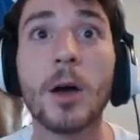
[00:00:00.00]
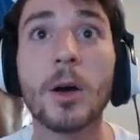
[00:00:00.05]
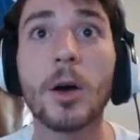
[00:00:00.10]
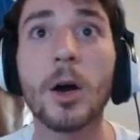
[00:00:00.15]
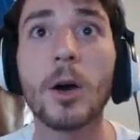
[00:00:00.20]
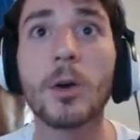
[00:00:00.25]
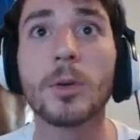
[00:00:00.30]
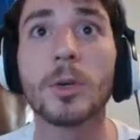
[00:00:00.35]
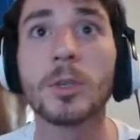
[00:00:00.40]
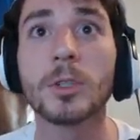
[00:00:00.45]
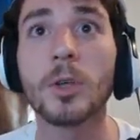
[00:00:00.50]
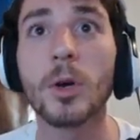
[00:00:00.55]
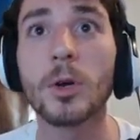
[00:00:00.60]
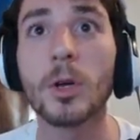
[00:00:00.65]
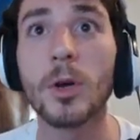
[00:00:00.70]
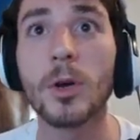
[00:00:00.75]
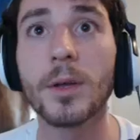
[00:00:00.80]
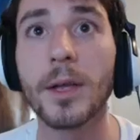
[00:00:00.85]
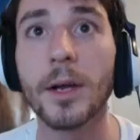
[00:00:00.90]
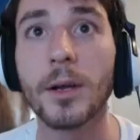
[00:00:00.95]
Oh, don't
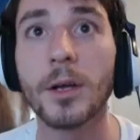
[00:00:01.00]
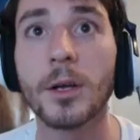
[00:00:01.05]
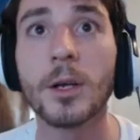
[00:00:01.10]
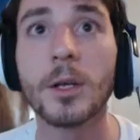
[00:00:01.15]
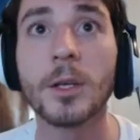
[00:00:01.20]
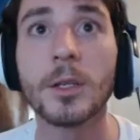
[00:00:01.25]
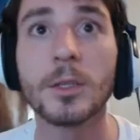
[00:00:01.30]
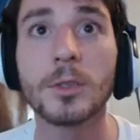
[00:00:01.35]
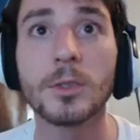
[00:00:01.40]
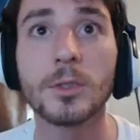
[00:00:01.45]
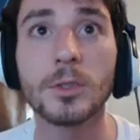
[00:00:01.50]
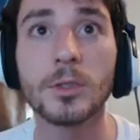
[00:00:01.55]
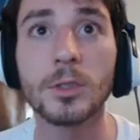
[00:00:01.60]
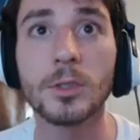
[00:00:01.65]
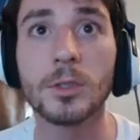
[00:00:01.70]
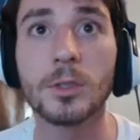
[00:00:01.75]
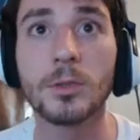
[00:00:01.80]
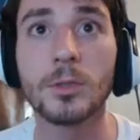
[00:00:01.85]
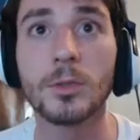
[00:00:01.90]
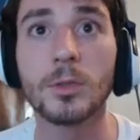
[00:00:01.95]
go in there.
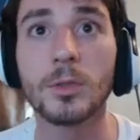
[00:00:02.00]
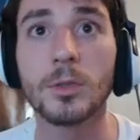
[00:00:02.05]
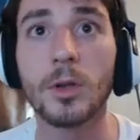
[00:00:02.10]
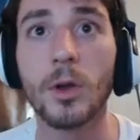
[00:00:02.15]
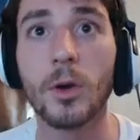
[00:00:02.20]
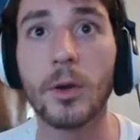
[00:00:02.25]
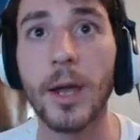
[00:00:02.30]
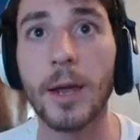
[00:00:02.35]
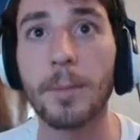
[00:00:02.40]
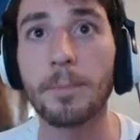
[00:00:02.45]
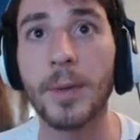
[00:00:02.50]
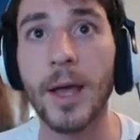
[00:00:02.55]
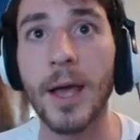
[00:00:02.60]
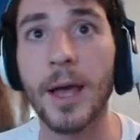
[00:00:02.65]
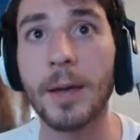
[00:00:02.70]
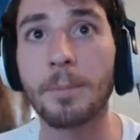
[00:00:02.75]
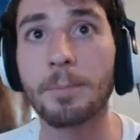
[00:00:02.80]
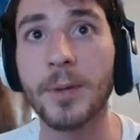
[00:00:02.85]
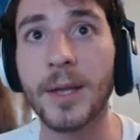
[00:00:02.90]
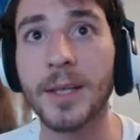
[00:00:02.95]
Just... Okay,
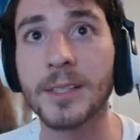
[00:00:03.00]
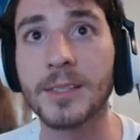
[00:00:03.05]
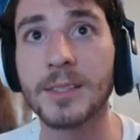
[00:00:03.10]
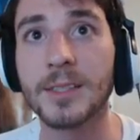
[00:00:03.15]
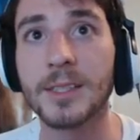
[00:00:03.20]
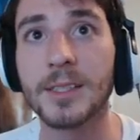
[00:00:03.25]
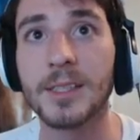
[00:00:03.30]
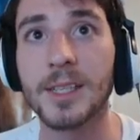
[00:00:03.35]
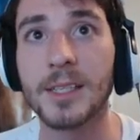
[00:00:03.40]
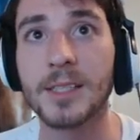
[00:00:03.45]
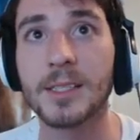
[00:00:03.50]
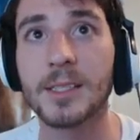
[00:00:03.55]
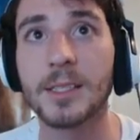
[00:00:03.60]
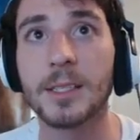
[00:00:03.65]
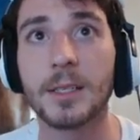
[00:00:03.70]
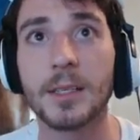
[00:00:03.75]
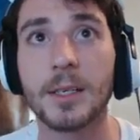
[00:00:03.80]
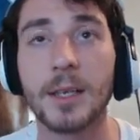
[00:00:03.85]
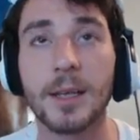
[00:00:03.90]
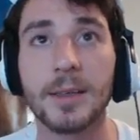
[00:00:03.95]
bad places exist
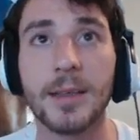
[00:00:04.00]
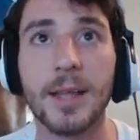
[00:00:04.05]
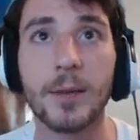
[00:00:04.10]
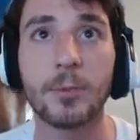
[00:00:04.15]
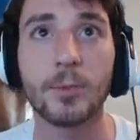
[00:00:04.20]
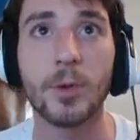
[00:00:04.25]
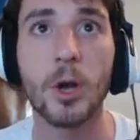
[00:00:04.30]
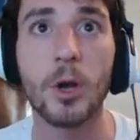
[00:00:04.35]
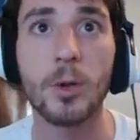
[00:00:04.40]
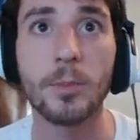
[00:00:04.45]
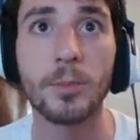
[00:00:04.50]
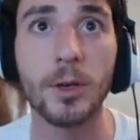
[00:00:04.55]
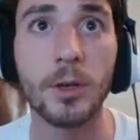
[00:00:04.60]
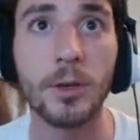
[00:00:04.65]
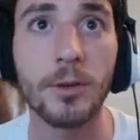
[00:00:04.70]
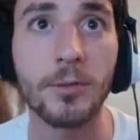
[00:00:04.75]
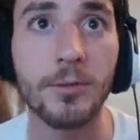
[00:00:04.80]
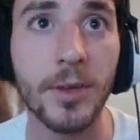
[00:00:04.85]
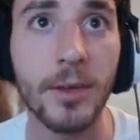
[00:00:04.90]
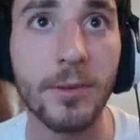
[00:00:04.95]
in that realm
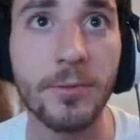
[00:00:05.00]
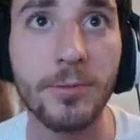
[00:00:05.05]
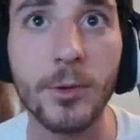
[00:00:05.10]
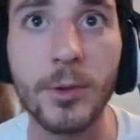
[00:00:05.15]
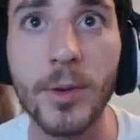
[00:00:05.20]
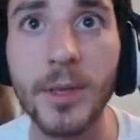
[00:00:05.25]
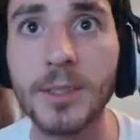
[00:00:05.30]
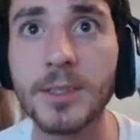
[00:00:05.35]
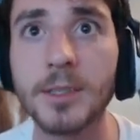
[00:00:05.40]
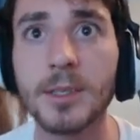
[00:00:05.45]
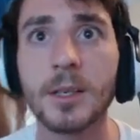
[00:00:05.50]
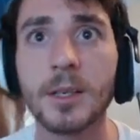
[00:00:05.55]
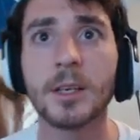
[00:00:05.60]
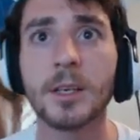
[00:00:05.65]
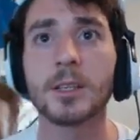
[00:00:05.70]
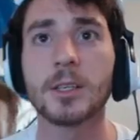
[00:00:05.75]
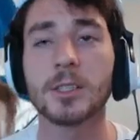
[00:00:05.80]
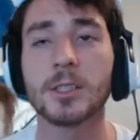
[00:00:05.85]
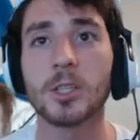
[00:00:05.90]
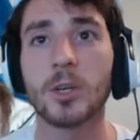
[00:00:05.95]
of influence.
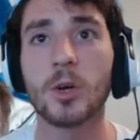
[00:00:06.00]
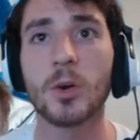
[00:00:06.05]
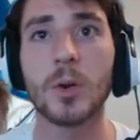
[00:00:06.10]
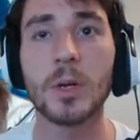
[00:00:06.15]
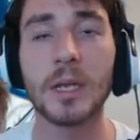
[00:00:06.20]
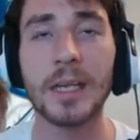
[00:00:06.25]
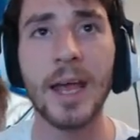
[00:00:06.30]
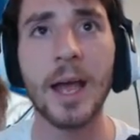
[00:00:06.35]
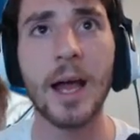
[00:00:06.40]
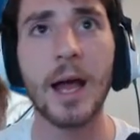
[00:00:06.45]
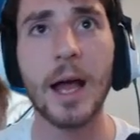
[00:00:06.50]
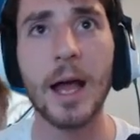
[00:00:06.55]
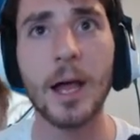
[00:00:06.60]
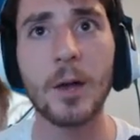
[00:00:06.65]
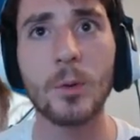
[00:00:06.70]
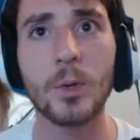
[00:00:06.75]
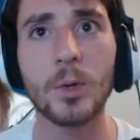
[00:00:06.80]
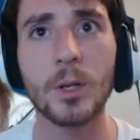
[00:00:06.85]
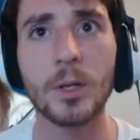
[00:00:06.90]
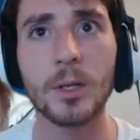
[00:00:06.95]
So, yeah, I
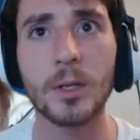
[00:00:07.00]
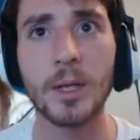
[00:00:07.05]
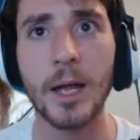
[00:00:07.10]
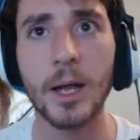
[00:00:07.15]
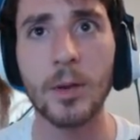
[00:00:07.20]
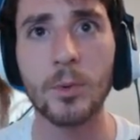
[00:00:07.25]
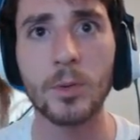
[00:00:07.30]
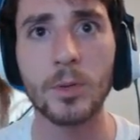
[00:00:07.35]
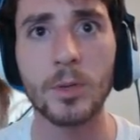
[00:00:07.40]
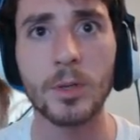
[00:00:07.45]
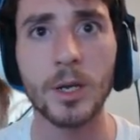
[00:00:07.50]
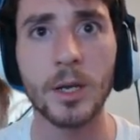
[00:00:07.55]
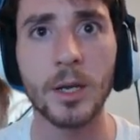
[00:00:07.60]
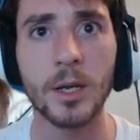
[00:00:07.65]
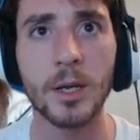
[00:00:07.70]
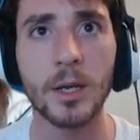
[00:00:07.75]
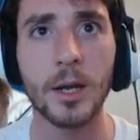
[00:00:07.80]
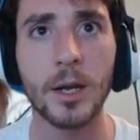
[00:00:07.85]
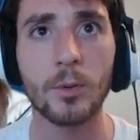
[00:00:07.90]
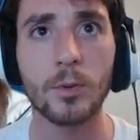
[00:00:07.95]
will
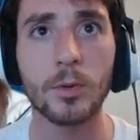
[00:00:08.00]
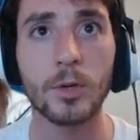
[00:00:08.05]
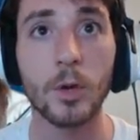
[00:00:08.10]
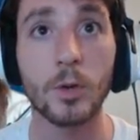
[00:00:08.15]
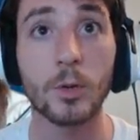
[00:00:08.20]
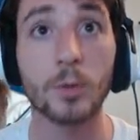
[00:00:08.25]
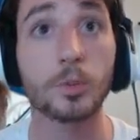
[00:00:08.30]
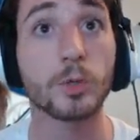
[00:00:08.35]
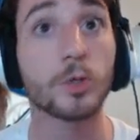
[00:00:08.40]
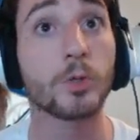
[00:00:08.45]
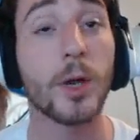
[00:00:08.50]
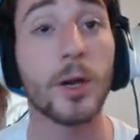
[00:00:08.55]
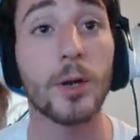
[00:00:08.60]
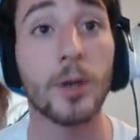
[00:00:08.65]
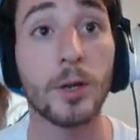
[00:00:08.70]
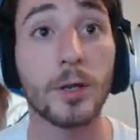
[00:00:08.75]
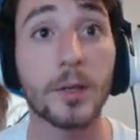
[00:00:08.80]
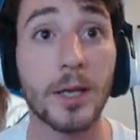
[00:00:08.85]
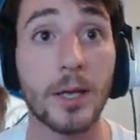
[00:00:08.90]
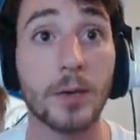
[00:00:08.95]
go straight
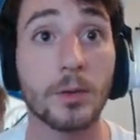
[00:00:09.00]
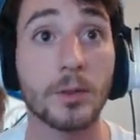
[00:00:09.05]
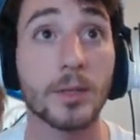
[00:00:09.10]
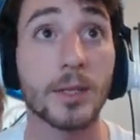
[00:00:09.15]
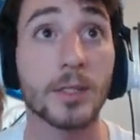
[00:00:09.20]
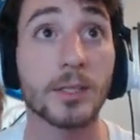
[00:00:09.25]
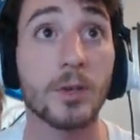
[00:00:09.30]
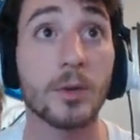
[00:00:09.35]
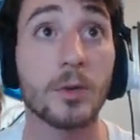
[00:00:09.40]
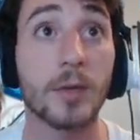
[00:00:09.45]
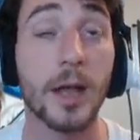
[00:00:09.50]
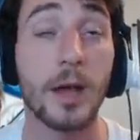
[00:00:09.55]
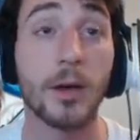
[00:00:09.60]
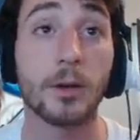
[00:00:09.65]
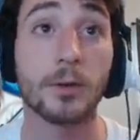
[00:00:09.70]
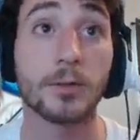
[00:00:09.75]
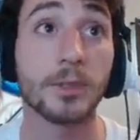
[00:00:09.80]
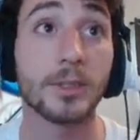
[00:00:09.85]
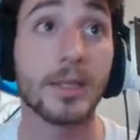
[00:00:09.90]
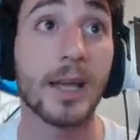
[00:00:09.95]
on down. Let's go
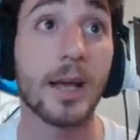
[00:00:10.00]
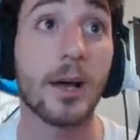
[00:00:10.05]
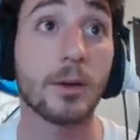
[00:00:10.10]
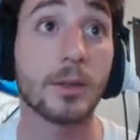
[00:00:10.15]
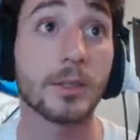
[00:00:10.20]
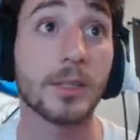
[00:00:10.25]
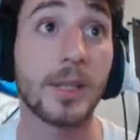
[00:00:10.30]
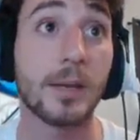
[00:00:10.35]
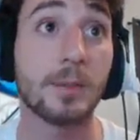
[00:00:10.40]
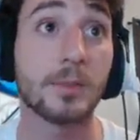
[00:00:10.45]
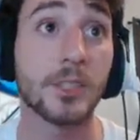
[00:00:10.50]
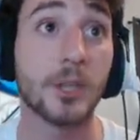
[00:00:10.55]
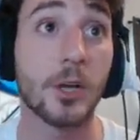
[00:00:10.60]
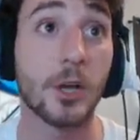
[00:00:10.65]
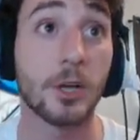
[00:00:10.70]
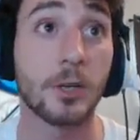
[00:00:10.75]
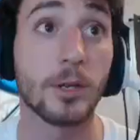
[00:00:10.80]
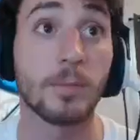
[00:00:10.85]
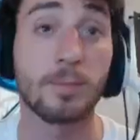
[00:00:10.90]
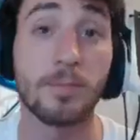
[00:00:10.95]
down. Down seems
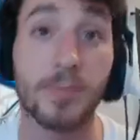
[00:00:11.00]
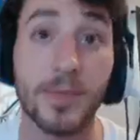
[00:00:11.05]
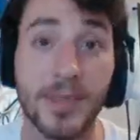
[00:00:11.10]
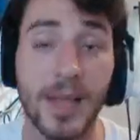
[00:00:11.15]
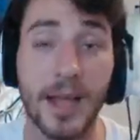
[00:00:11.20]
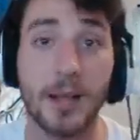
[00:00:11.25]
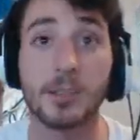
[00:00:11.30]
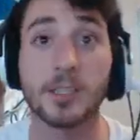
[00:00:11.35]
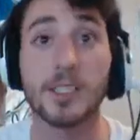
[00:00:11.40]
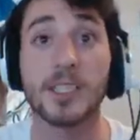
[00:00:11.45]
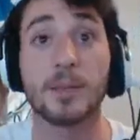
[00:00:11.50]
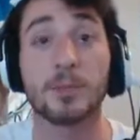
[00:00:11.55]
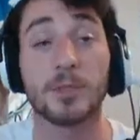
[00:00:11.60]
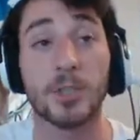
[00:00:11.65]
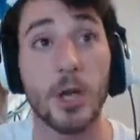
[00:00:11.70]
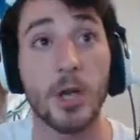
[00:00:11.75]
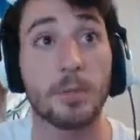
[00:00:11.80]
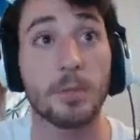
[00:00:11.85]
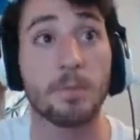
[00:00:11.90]
good. Down seems good.